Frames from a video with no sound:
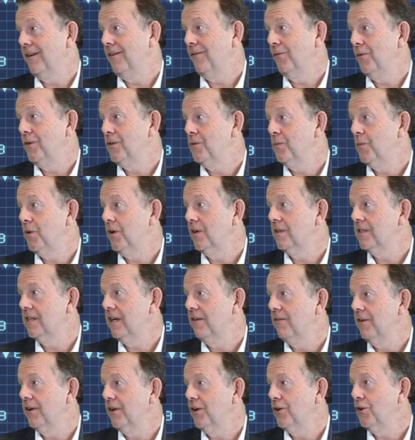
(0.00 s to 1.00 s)
we're spirits
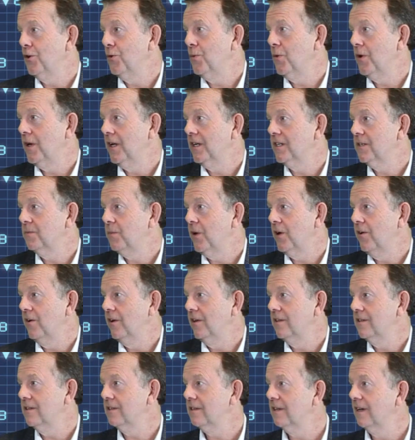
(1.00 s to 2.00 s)
having a human
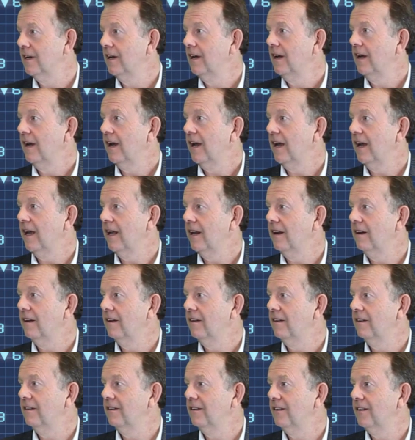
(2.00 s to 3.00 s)
experience,
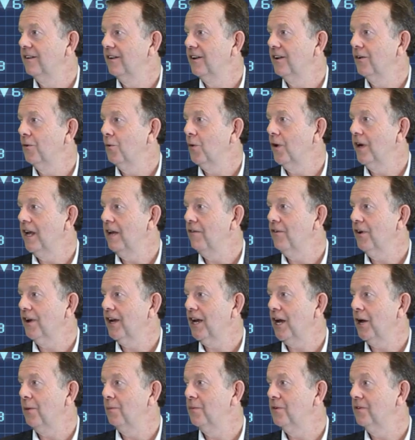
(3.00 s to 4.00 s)
and whatever
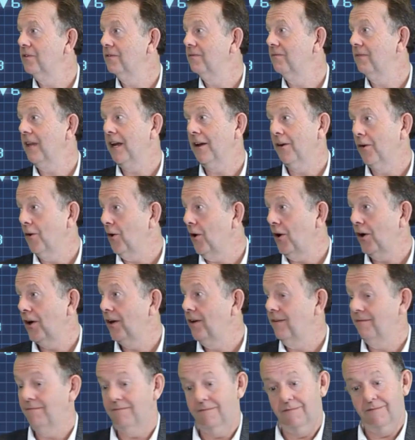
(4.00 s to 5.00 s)
comes, thank
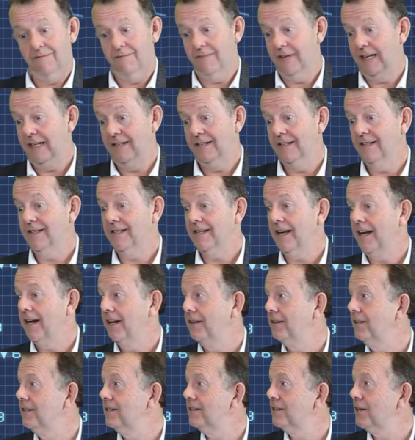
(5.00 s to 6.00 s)
God, He's
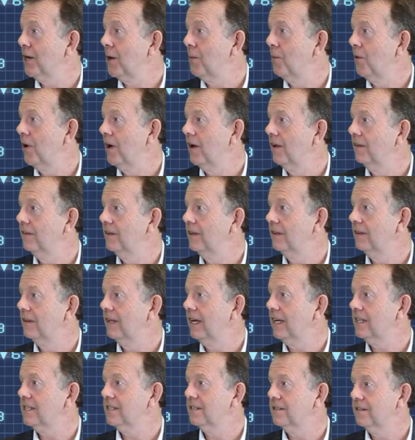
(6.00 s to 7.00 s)
decided this time around that
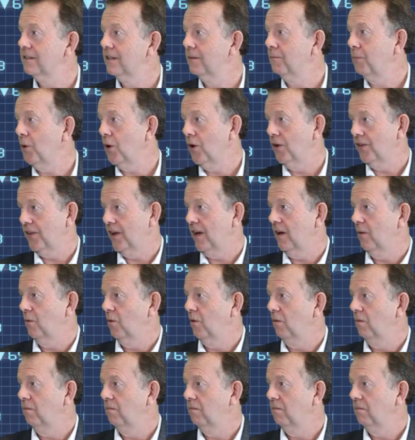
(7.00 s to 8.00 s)
that's the path I
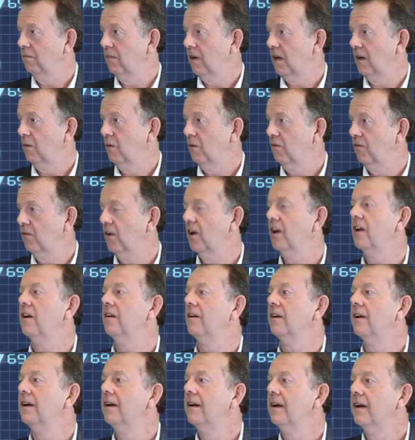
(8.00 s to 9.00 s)
will
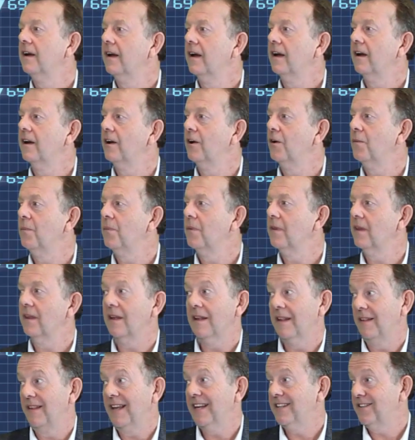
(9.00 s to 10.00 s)
follow. And
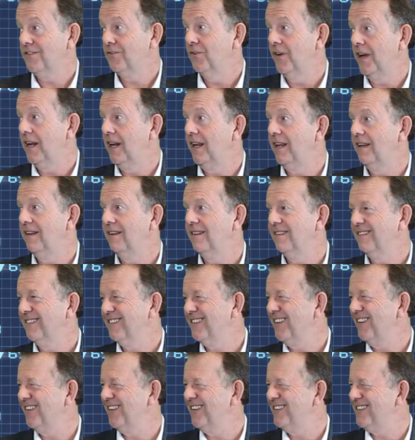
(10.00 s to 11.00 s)
that's really,
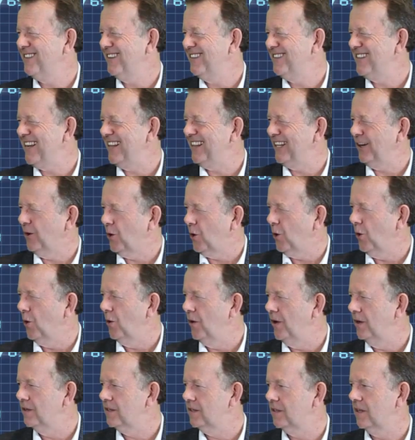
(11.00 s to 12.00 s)
so it's at the
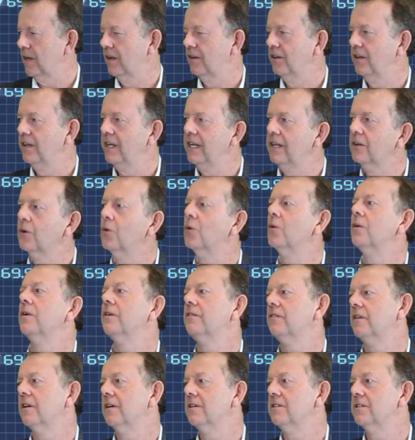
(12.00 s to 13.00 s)
cornerstone. You need
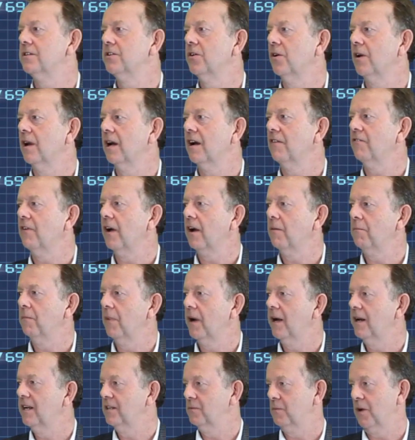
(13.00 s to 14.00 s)
cornerstones in your life.
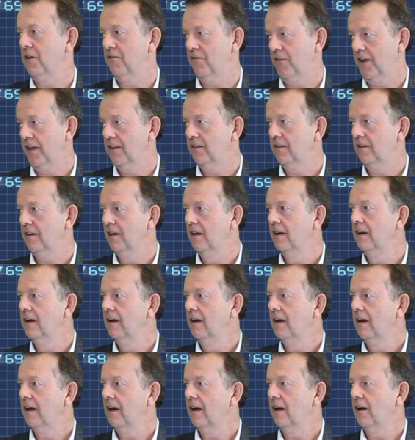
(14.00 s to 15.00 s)
Mine is my faith.
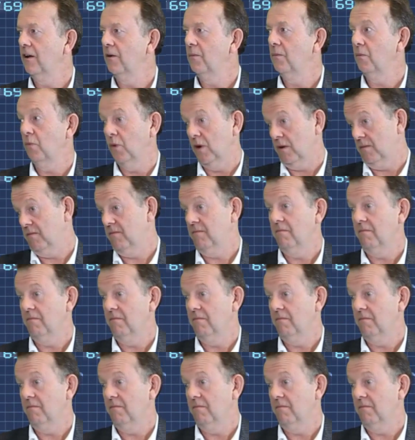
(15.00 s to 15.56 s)
Well,